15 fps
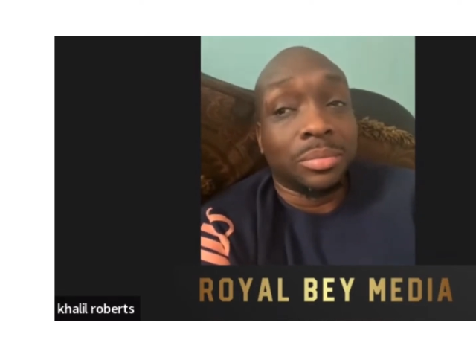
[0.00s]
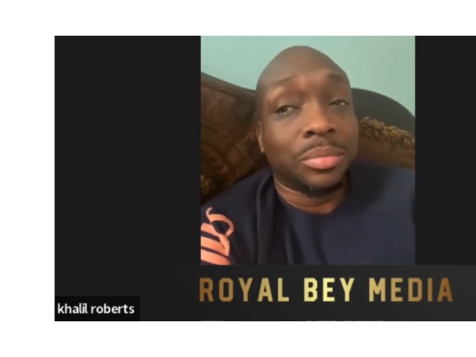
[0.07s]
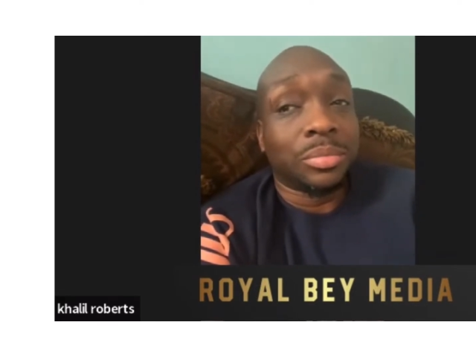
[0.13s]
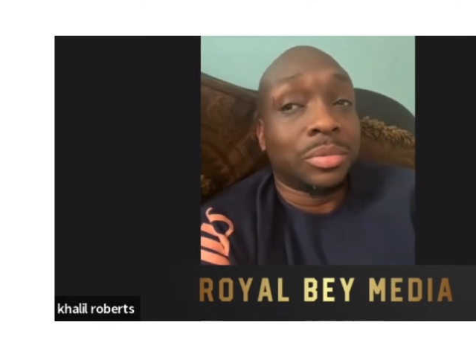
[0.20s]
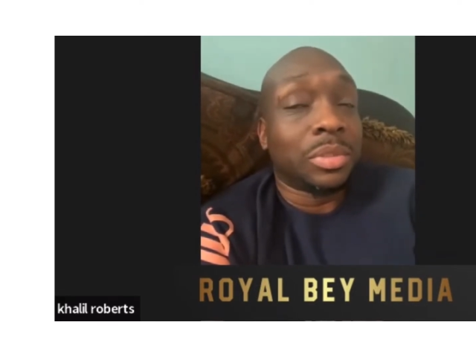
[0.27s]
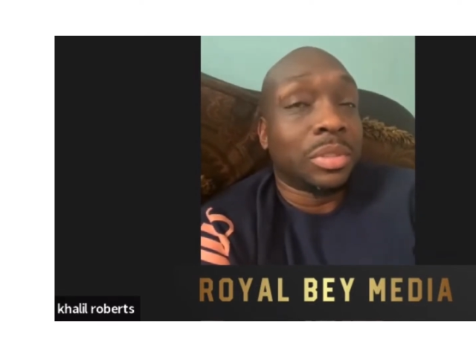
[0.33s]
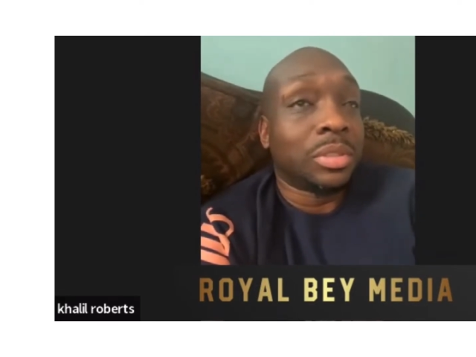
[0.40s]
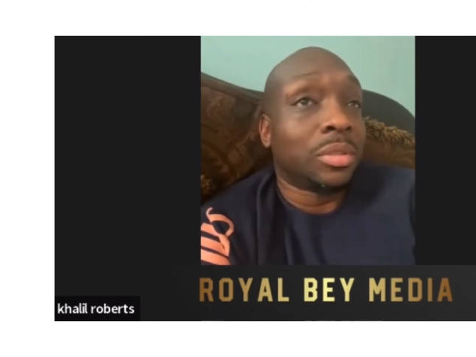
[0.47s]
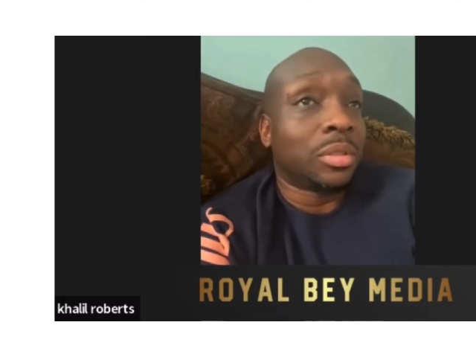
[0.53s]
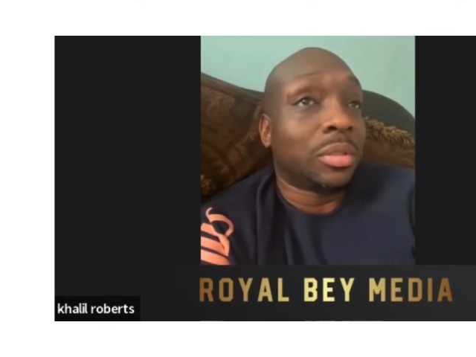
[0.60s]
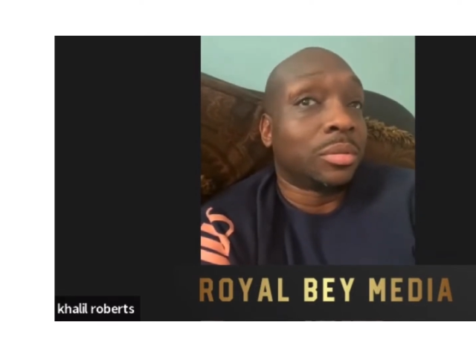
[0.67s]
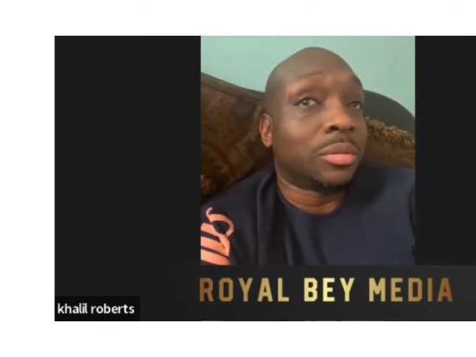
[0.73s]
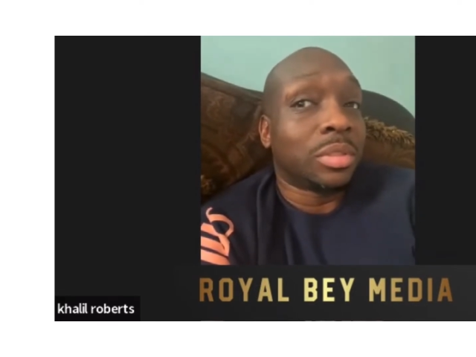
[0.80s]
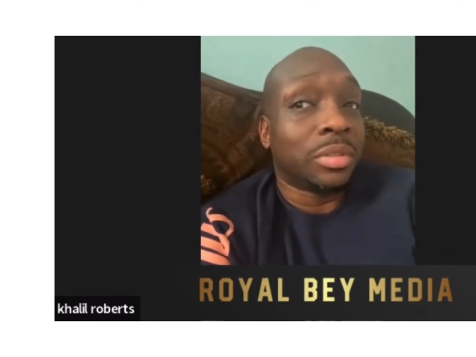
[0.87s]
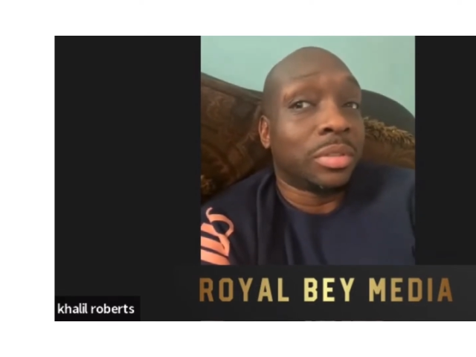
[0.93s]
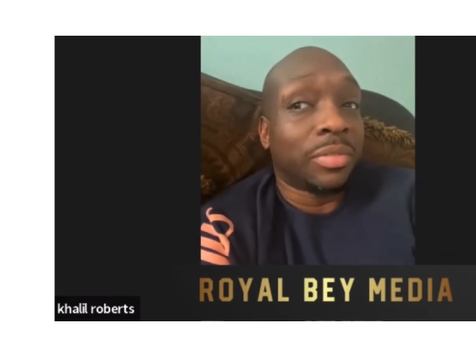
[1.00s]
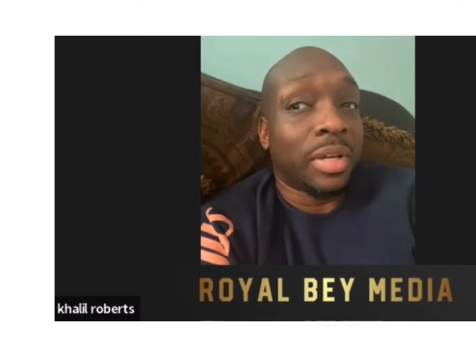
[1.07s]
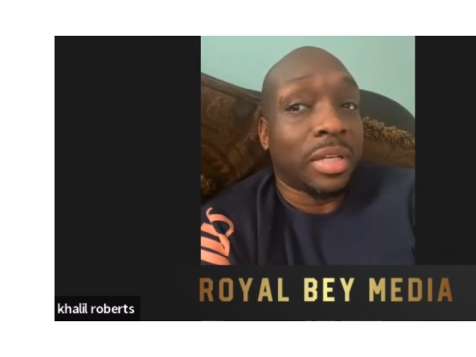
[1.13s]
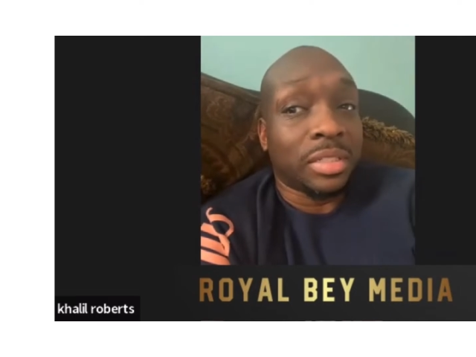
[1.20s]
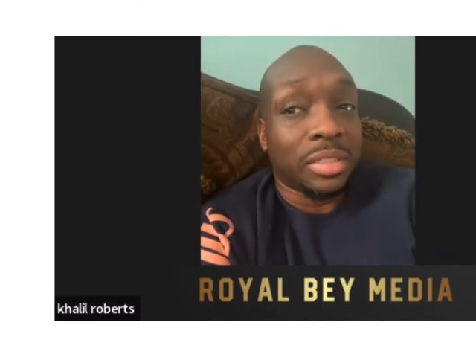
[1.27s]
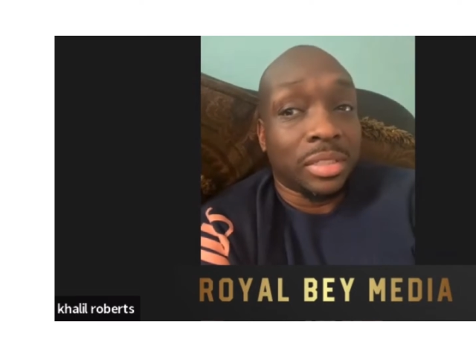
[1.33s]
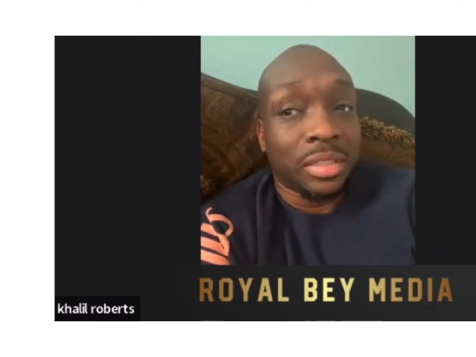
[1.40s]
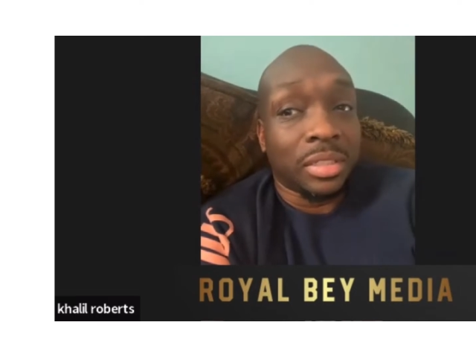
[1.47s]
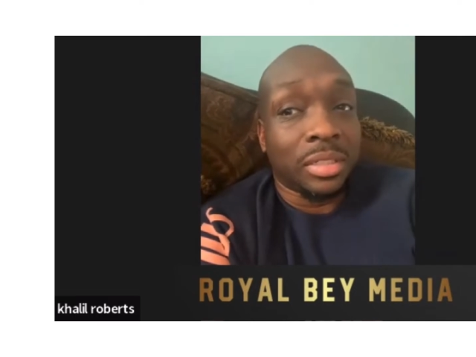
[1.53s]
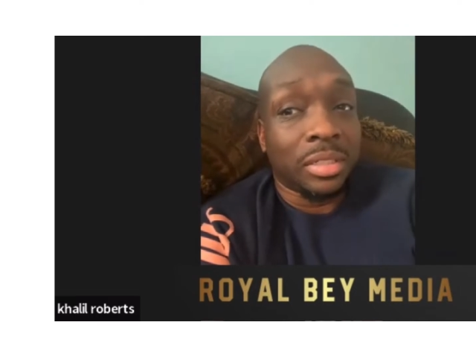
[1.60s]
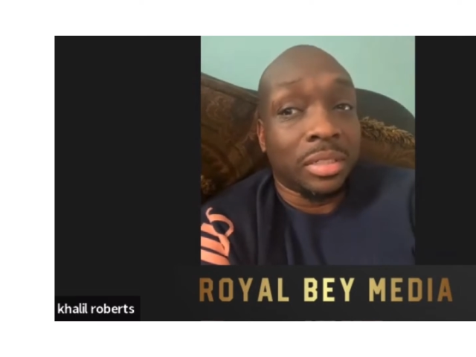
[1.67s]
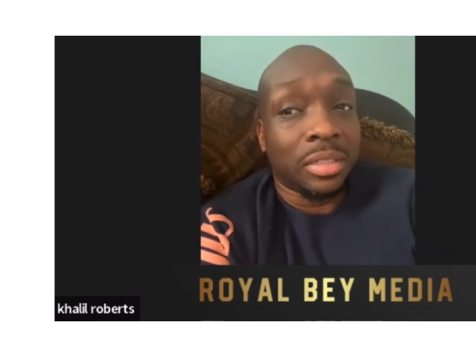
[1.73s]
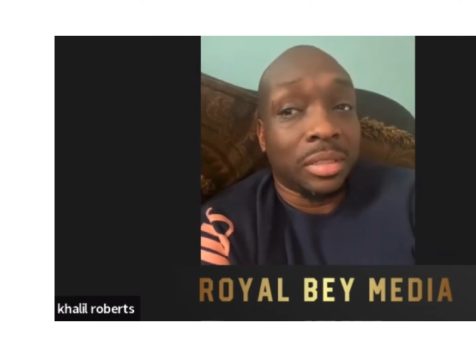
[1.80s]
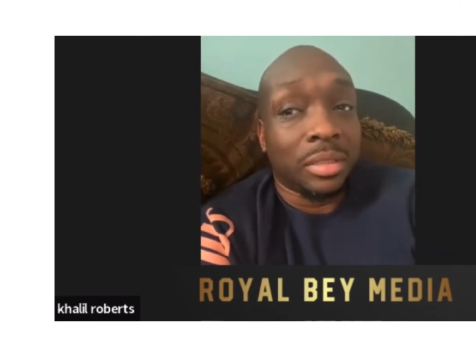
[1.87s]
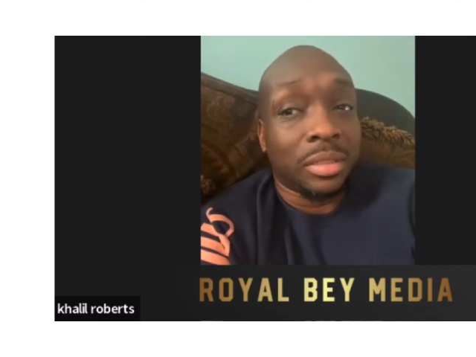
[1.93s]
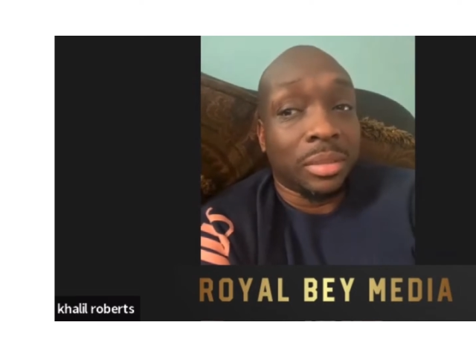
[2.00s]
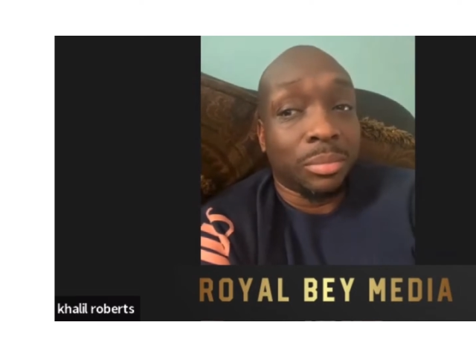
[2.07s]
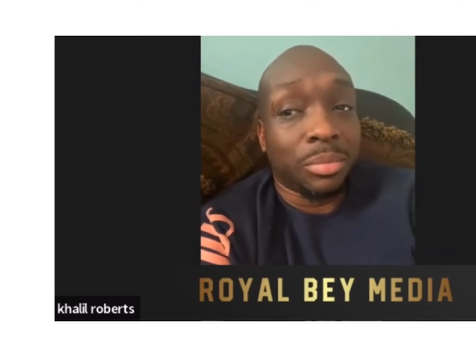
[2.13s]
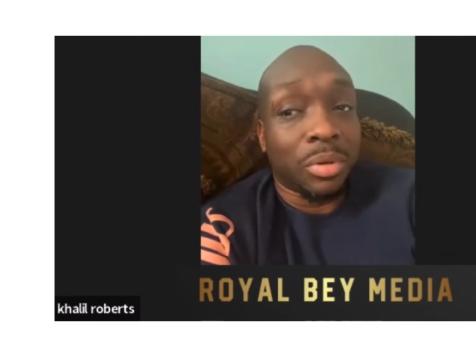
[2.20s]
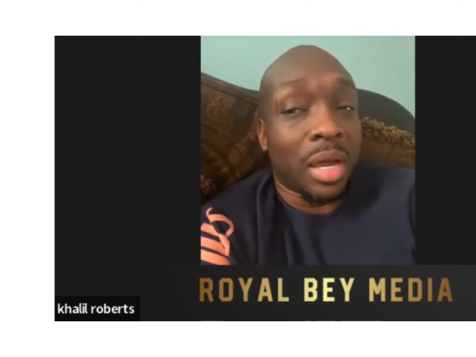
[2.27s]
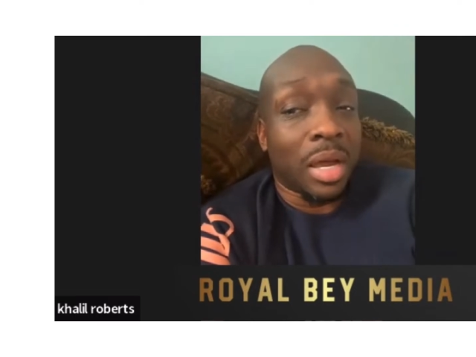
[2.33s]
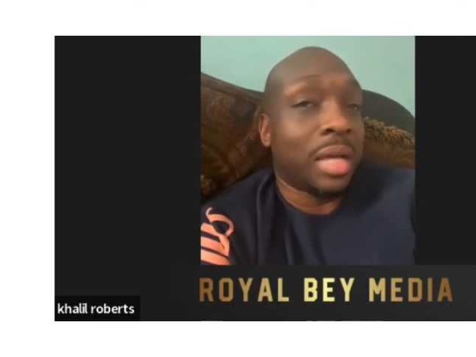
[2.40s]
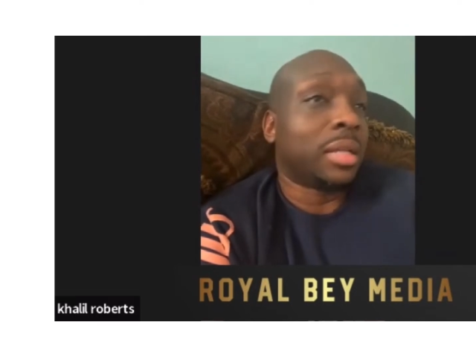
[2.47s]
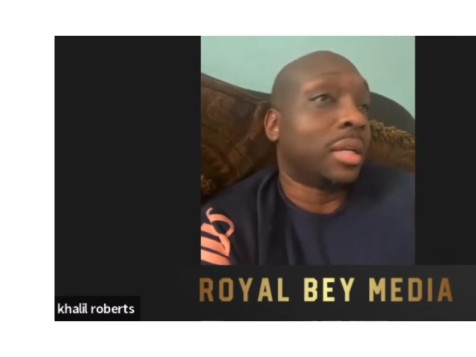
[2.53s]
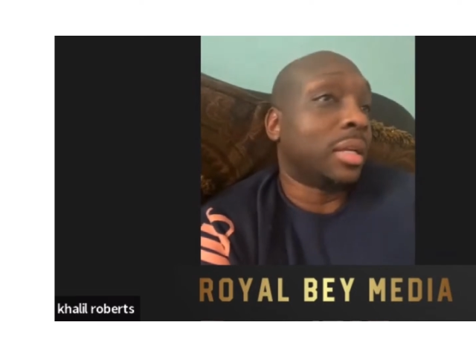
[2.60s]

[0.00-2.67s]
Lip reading: Givenchy, Prada.